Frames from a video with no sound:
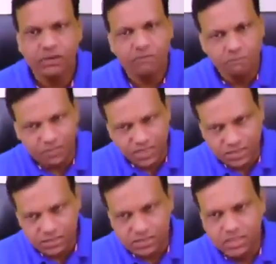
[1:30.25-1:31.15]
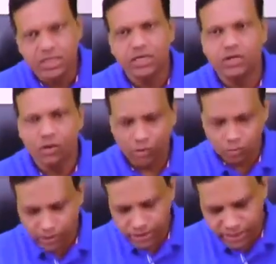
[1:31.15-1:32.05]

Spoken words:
means it not only